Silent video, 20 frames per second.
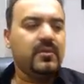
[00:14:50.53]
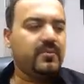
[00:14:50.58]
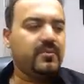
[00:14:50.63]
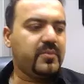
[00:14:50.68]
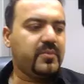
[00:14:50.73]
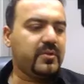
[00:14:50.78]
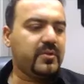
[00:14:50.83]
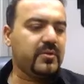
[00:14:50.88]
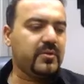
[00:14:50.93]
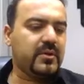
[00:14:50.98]

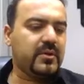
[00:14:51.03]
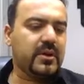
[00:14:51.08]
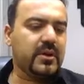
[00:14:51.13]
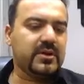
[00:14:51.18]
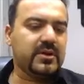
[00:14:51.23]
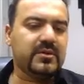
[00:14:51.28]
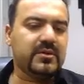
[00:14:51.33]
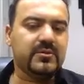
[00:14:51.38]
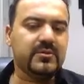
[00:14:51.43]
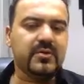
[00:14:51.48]

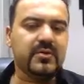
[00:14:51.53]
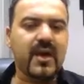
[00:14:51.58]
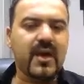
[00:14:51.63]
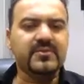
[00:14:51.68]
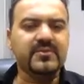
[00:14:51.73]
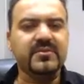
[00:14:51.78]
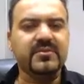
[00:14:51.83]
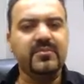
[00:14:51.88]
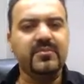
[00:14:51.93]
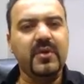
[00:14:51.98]
like grabs
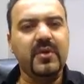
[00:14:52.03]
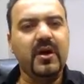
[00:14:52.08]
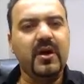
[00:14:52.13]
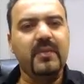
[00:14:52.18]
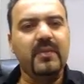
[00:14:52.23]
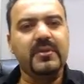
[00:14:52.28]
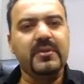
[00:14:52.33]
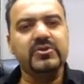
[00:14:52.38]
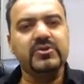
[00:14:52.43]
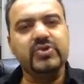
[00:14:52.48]
a
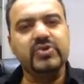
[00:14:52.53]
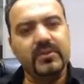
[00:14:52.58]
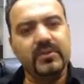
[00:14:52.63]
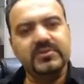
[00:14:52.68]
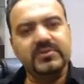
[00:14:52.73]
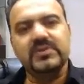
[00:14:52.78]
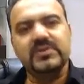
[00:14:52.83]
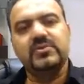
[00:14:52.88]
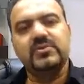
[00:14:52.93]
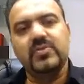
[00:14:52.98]
bomb and
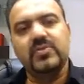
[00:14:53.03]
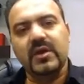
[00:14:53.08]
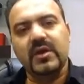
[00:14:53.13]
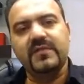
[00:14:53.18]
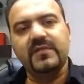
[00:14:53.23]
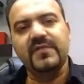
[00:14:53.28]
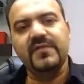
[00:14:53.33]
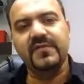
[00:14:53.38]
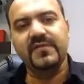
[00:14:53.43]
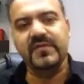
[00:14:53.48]
jumps into like
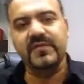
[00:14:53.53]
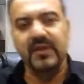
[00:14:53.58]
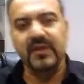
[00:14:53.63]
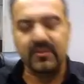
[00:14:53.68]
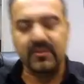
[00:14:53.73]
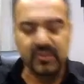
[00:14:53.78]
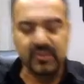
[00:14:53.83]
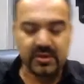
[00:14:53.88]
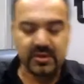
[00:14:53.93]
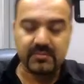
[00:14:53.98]
50,
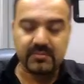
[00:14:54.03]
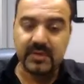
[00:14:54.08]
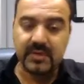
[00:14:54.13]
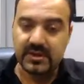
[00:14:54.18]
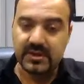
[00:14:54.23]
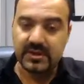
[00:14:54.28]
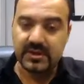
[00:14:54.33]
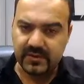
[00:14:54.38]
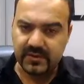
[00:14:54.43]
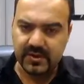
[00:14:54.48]
I'm talking
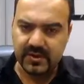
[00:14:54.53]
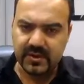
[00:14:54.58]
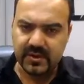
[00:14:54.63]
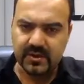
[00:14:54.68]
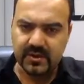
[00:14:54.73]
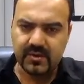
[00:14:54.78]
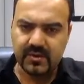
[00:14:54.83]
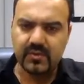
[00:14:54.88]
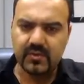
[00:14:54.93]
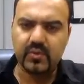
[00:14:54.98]
military
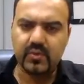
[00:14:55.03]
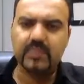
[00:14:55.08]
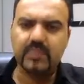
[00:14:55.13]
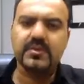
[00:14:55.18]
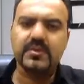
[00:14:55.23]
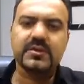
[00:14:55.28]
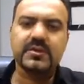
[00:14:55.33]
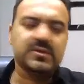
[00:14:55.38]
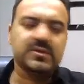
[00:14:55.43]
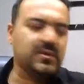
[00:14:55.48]
here, we're
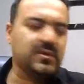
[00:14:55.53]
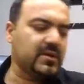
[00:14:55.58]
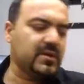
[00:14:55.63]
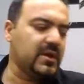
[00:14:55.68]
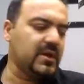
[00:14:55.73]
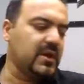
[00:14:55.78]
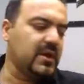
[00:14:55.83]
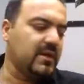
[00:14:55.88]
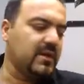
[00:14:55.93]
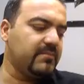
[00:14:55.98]

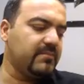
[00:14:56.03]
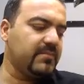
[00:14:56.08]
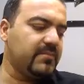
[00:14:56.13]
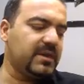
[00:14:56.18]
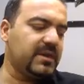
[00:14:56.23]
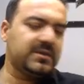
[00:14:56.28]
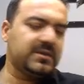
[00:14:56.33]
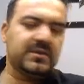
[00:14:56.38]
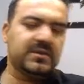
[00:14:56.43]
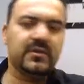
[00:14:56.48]

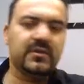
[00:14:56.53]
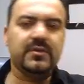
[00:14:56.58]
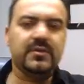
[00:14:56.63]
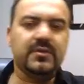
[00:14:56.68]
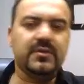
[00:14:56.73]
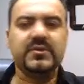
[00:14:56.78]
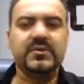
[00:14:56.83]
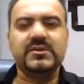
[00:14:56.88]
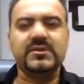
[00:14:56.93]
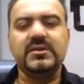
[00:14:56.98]
military
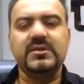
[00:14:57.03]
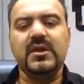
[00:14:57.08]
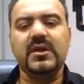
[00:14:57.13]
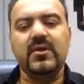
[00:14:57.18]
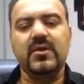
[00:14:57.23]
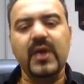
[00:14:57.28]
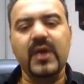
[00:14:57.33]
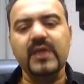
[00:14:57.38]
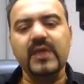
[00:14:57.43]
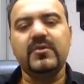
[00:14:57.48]
personnel
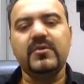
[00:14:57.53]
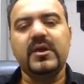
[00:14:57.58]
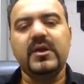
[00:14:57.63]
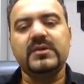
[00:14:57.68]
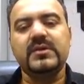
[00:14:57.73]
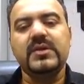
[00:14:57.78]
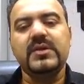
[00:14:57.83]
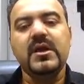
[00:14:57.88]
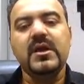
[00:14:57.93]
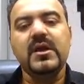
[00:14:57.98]
or anyone
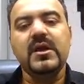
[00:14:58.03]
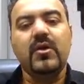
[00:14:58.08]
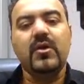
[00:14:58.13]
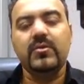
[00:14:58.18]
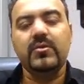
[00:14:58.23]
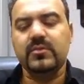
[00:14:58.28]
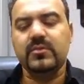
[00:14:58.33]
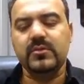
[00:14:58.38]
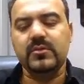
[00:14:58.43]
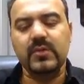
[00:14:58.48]
else,
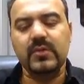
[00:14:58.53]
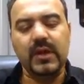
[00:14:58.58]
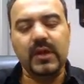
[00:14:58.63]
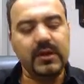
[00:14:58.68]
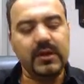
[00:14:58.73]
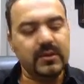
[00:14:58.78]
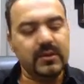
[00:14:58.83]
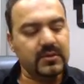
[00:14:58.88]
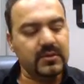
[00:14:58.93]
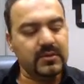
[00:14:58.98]
or
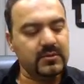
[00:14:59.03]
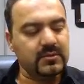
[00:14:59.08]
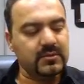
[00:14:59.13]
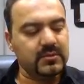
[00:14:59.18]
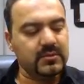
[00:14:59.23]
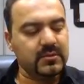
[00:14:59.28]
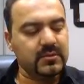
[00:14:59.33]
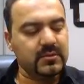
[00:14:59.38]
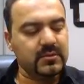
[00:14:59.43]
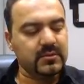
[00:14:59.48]

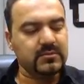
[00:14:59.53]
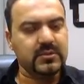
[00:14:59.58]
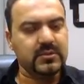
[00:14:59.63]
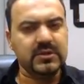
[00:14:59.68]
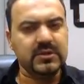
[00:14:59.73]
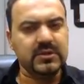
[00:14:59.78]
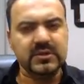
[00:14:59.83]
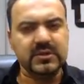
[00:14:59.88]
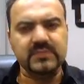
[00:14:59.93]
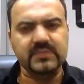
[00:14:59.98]

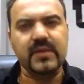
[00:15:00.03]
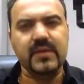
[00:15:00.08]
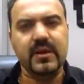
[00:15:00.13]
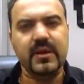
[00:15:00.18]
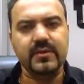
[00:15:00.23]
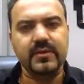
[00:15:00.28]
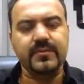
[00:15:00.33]
it doesn't matter,